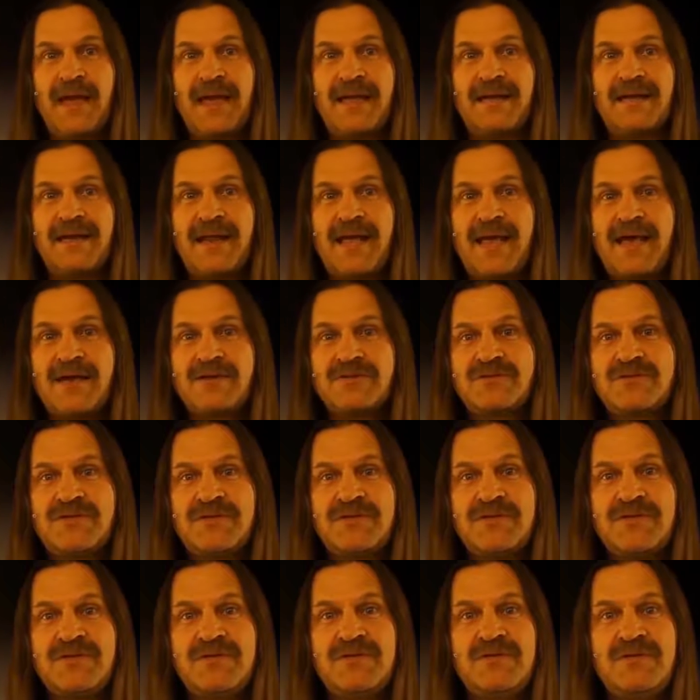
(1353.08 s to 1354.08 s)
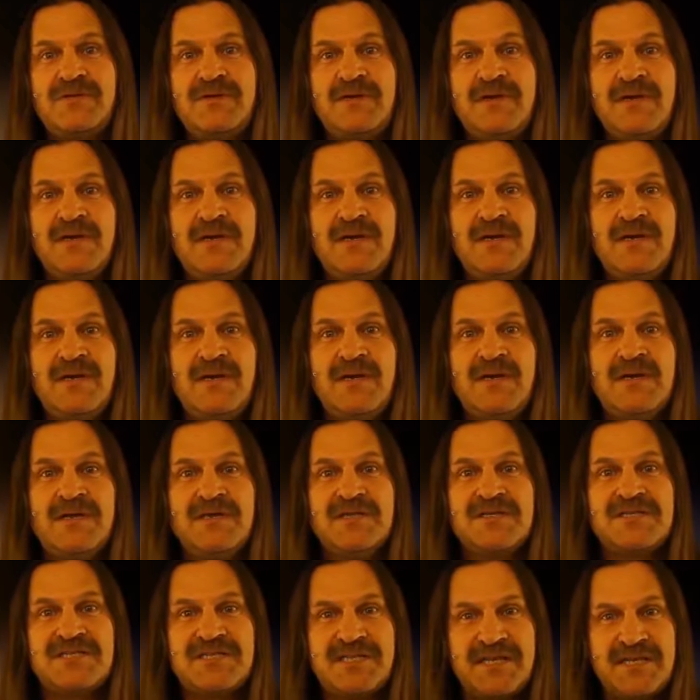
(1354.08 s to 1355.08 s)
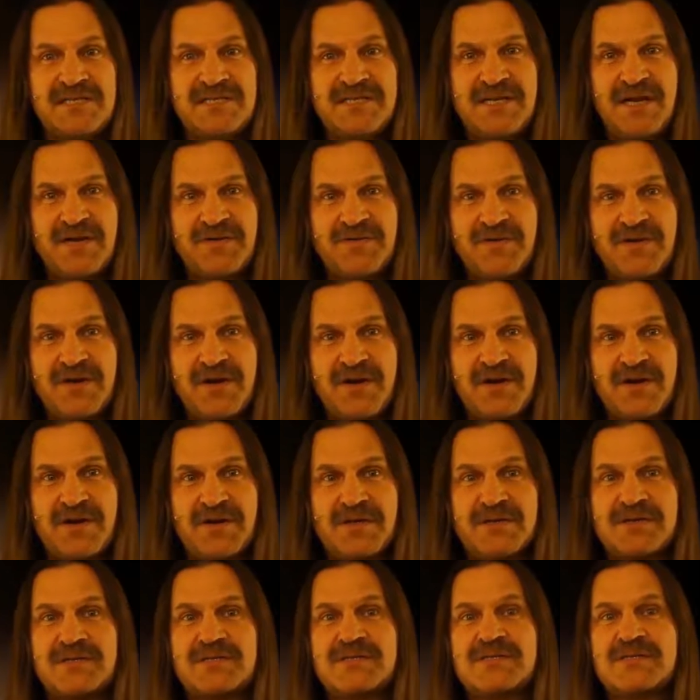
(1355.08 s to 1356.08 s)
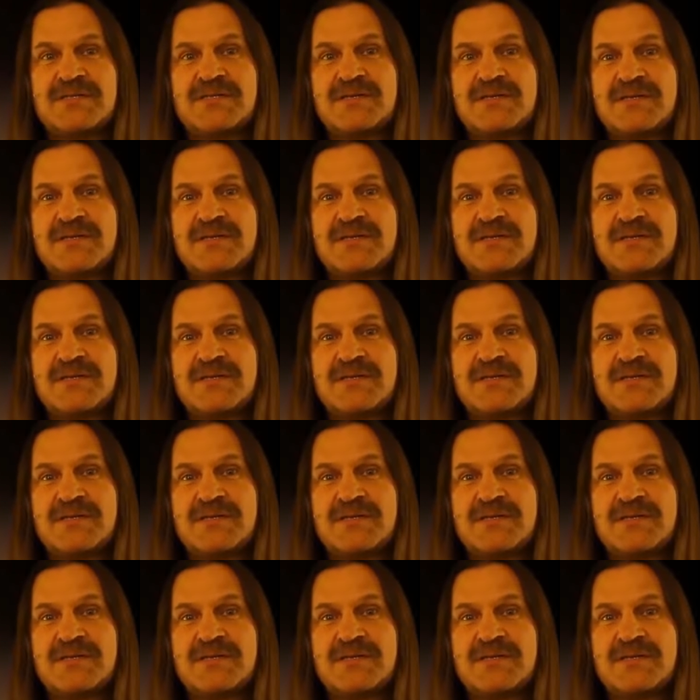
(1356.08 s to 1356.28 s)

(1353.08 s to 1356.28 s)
And now to 600 hertz.